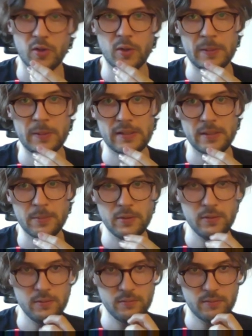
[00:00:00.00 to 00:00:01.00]

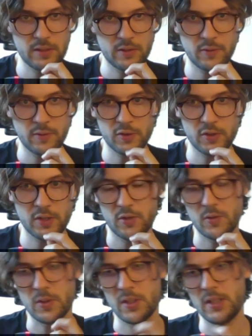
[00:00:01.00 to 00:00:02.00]
Peacekeeper is of course nice to
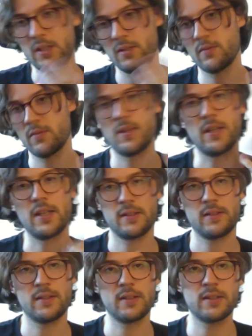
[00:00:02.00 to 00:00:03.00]
see. It
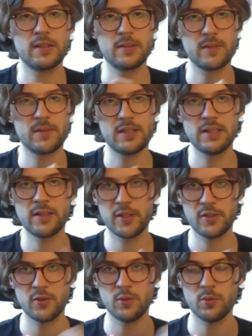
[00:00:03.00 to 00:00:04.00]
still dies
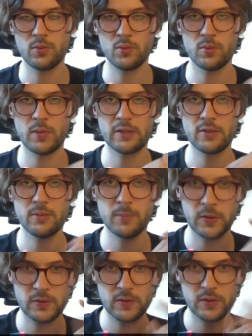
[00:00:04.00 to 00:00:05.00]
to Wrecker, but